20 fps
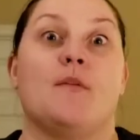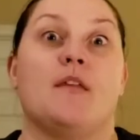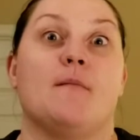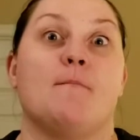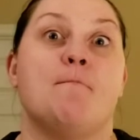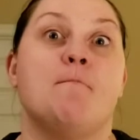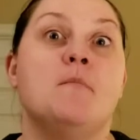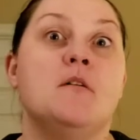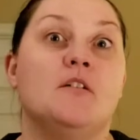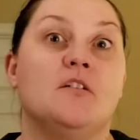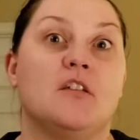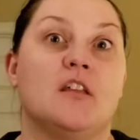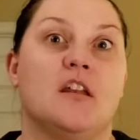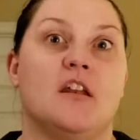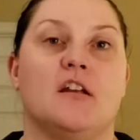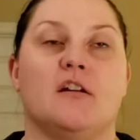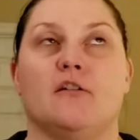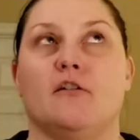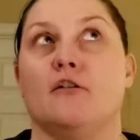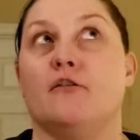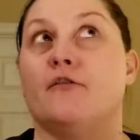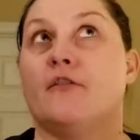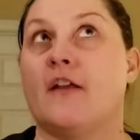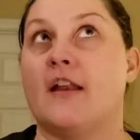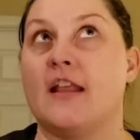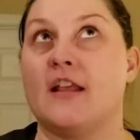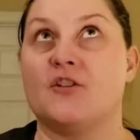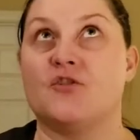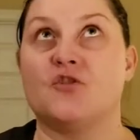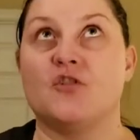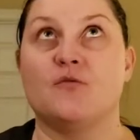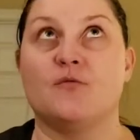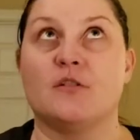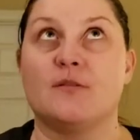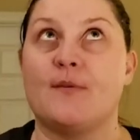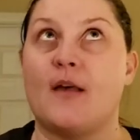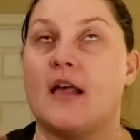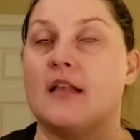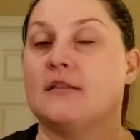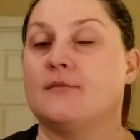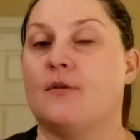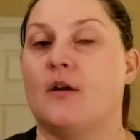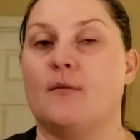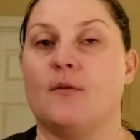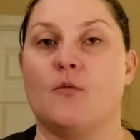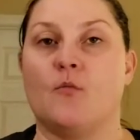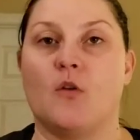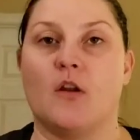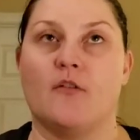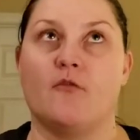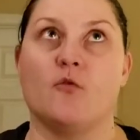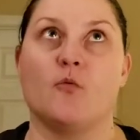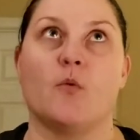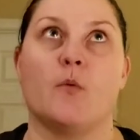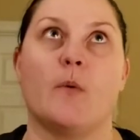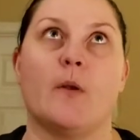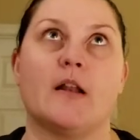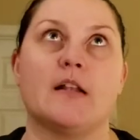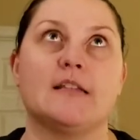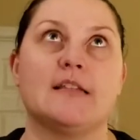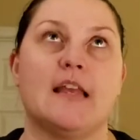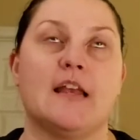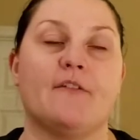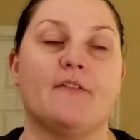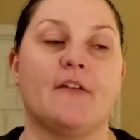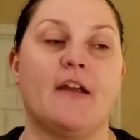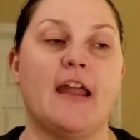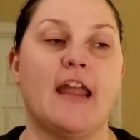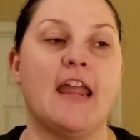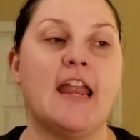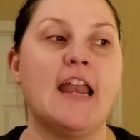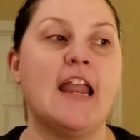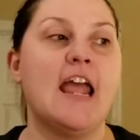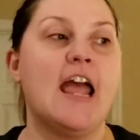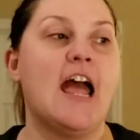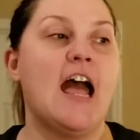millionaire or financially responsible. I mean, whatever we want to say, right?